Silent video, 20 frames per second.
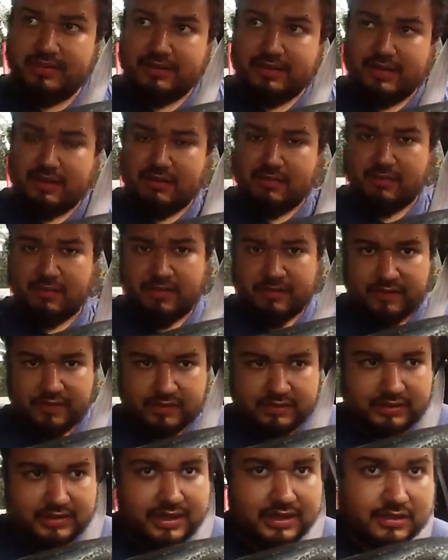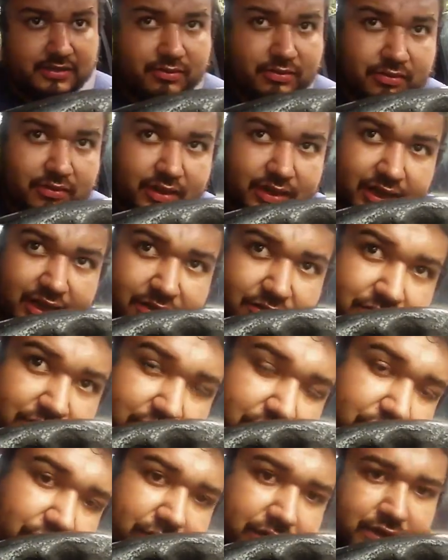can't remember if it was last week. I think it was
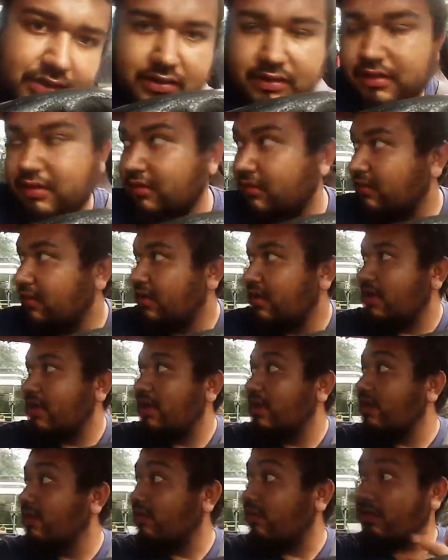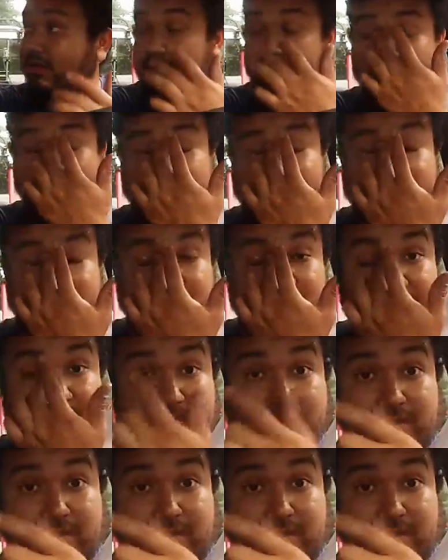2 weeks ago, where he dropped the